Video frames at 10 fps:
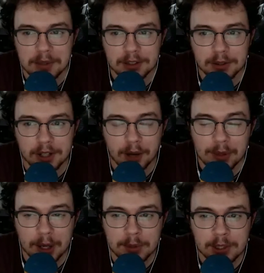coming up
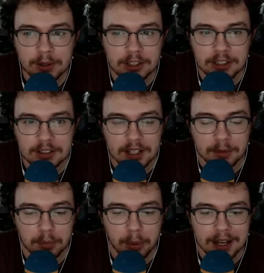to you and just like
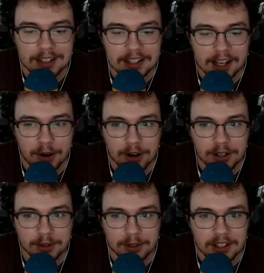biting down on you
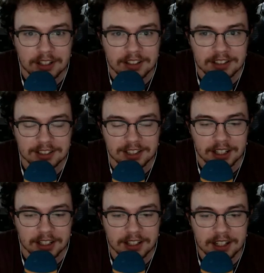and then just like
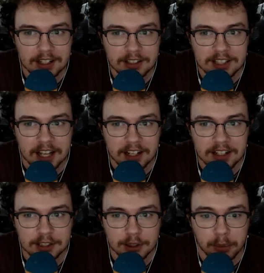sending his
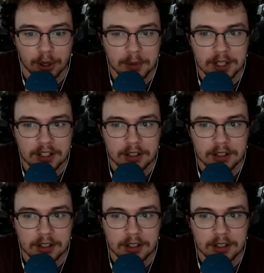sperm into you?